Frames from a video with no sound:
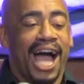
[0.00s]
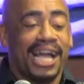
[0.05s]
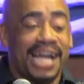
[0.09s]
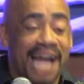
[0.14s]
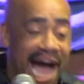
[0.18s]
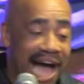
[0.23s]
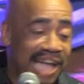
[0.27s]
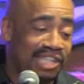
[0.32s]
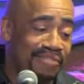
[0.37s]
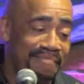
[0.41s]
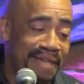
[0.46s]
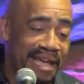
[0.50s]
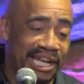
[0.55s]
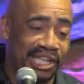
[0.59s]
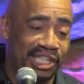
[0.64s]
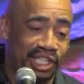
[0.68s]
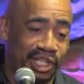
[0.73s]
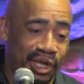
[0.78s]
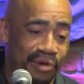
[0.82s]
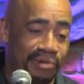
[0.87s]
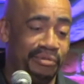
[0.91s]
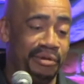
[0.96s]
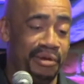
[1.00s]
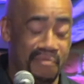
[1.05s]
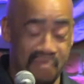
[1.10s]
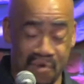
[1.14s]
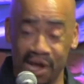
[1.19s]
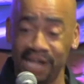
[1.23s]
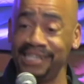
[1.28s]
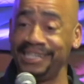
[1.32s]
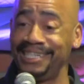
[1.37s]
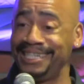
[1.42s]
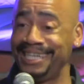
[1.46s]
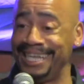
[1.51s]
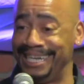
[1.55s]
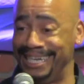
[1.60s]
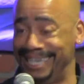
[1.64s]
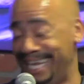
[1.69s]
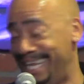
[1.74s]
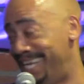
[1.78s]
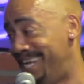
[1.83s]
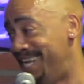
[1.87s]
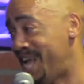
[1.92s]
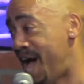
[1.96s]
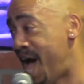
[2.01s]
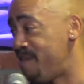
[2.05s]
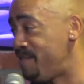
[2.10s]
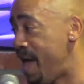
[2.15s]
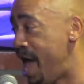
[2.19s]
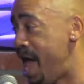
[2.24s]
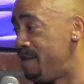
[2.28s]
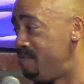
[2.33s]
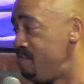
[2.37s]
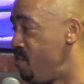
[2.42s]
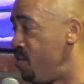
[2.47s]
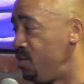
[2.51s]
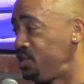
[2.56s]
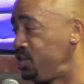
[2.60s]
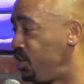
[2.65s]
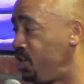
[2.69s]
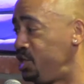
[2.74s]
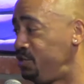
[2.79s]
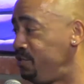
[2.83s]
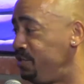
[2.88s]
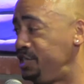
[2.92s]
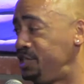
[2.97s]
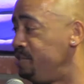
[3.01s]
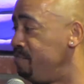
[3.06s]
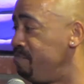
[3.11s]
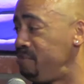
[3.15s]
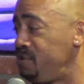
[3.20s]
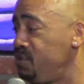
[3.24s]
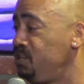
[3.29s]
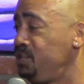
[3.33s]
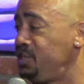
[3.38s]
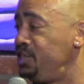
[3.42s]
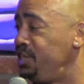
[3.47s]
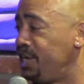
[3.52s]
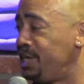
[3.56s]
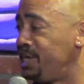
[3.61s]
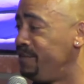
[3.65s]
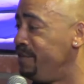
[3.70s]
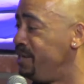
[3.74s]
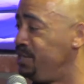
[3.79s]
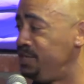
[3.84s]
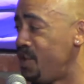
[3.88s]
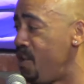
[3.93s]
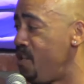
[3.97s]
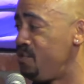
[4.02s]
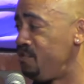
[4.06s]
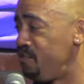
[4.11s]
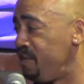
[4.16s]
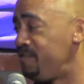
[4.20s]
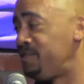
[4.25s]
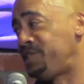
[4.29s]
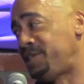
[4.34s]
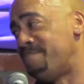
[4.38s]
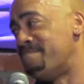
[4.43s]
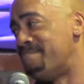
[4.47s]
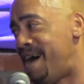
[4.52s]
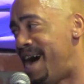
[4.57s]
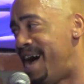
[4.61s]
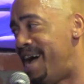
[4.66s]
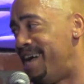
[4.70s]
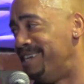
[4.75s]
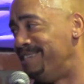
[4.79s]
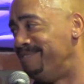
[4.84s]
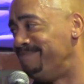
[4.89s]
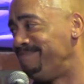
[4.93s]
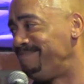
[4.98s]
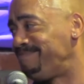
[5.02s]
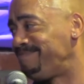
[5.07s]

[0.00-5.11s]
Cosmetic surgery was needed. I've had more surgeries than Bruce Jenner and Joan Rivers combined.